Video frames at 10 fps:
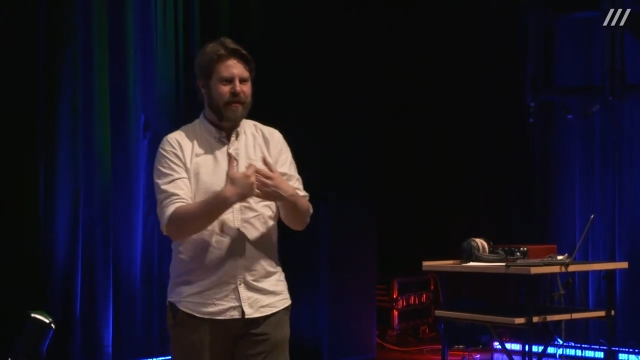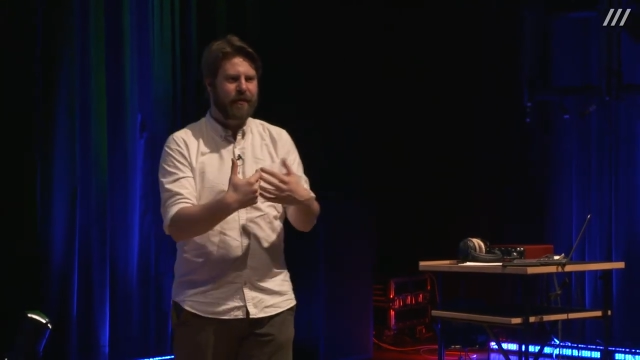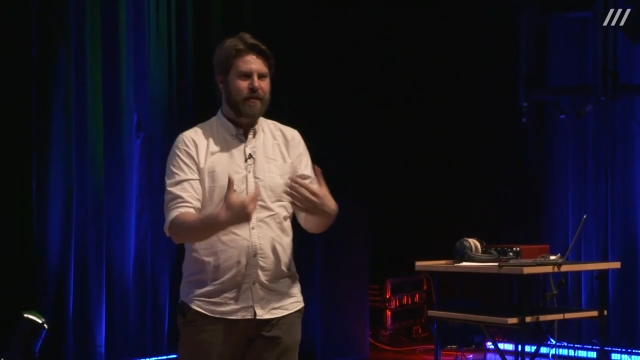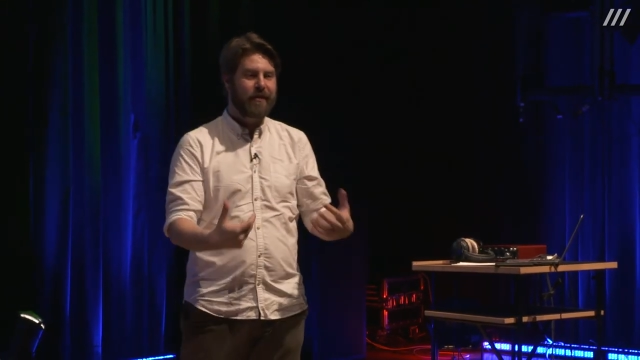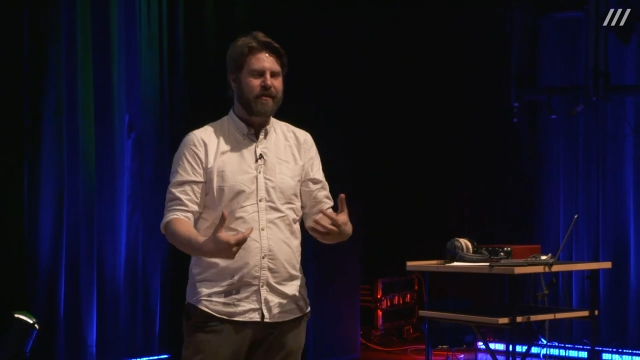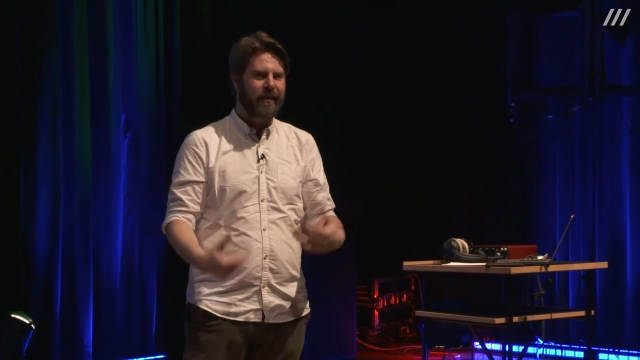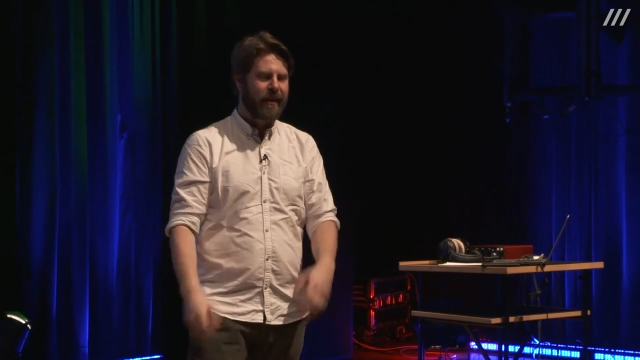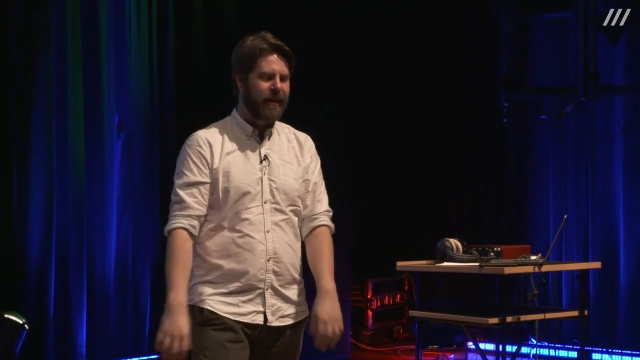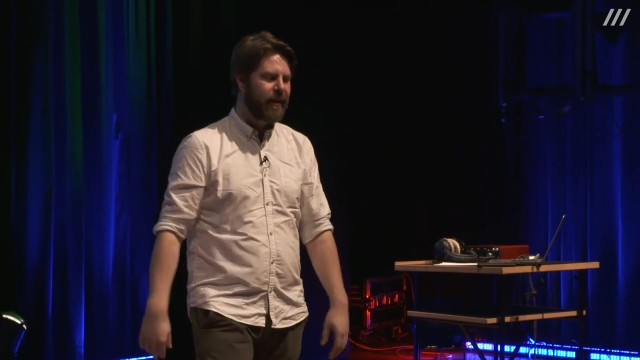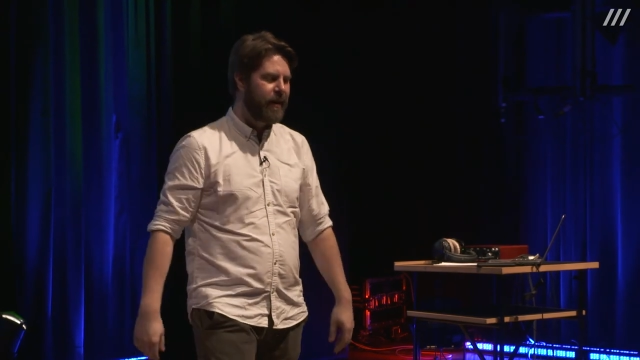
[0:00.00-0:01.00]
as a visitor
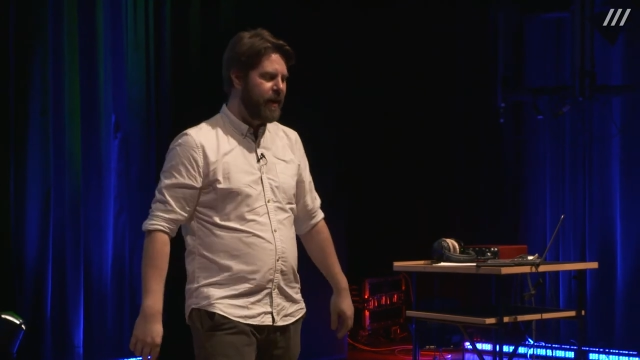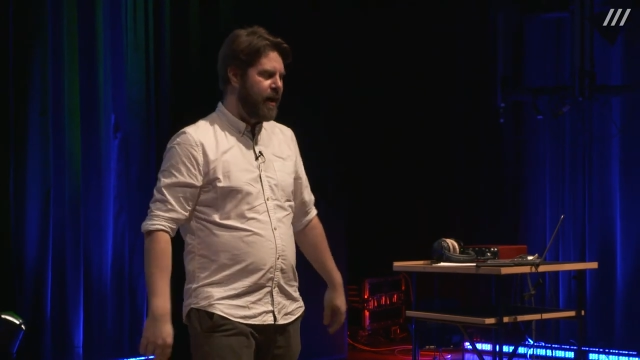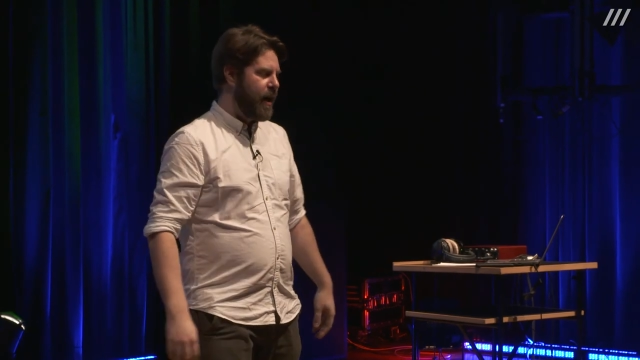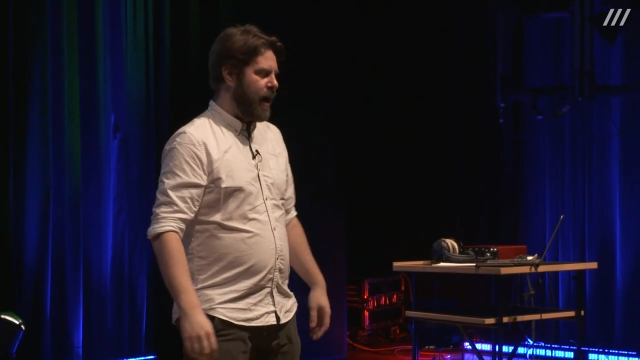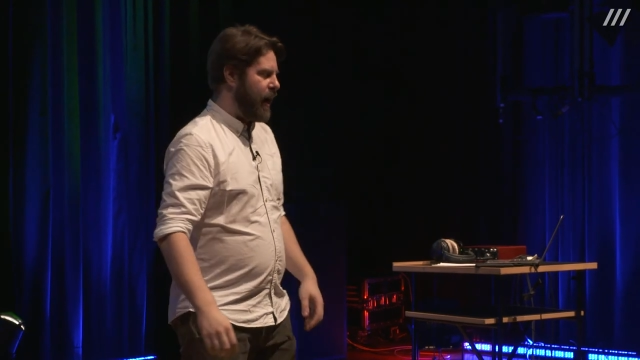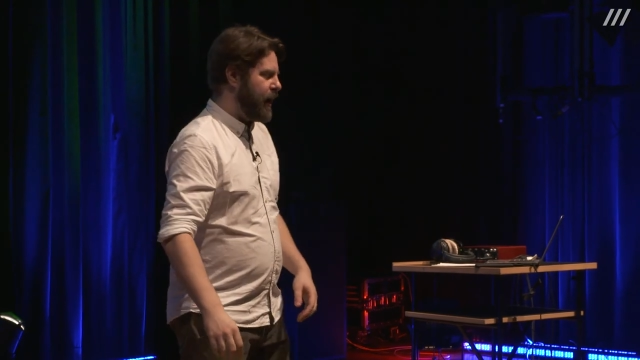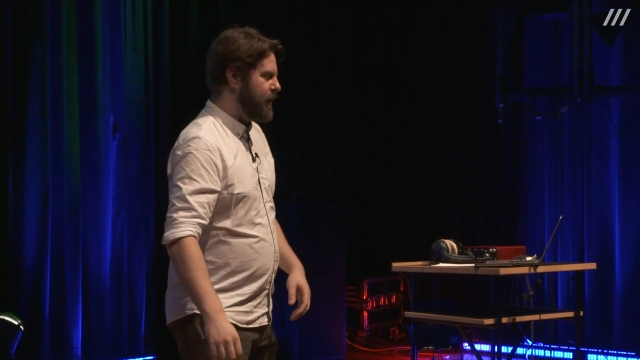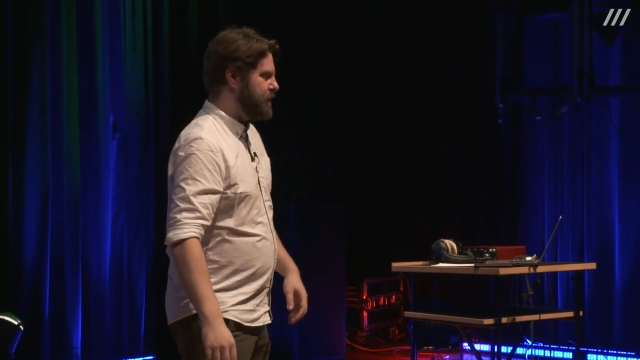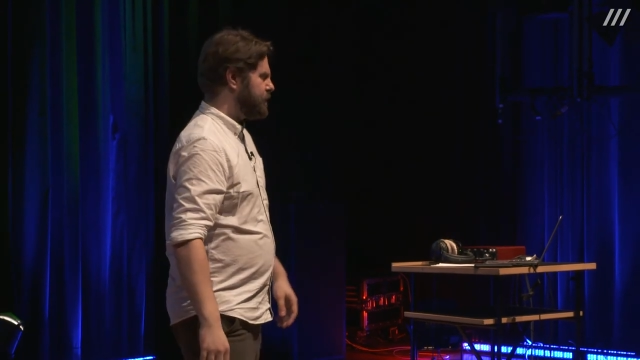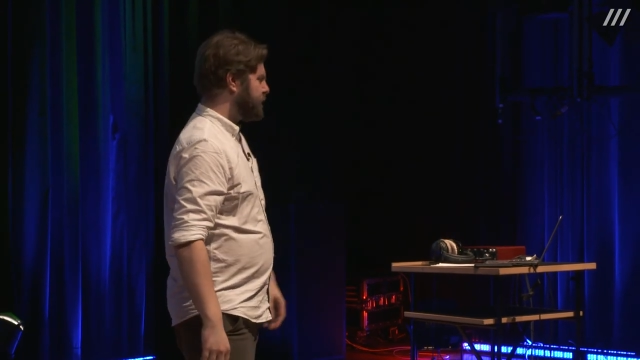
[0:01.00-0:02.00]
here.
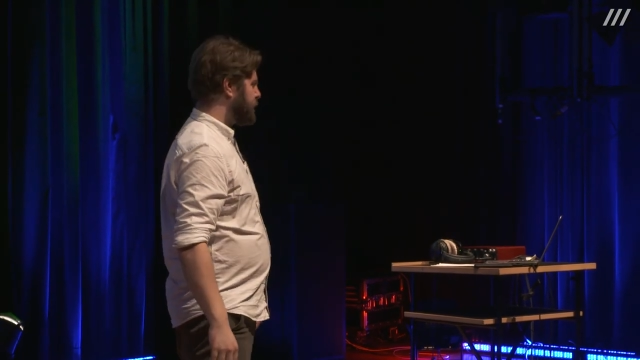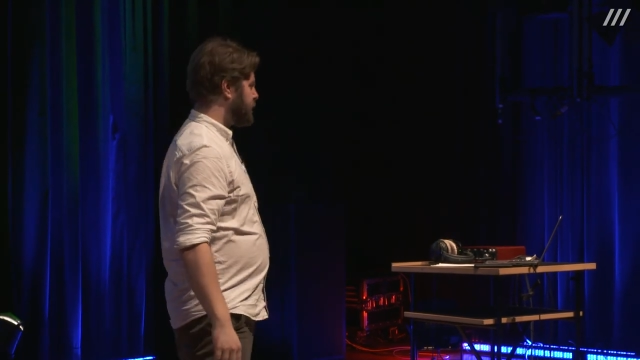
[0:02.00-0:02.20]
Um,